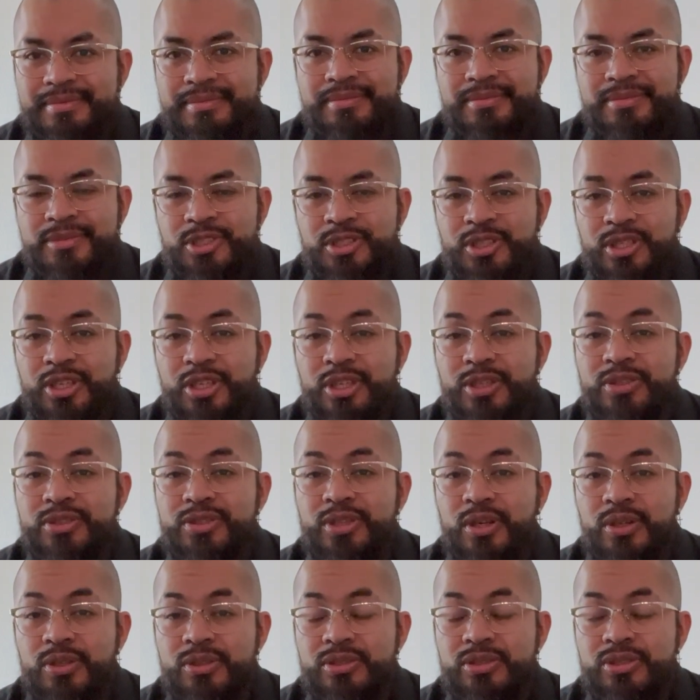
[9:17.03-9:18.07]
So you can use
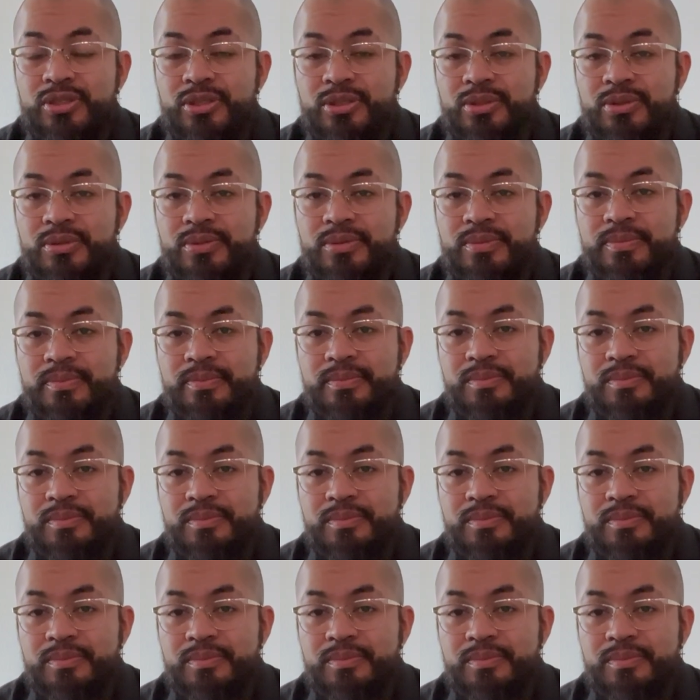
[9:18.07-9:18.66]
those to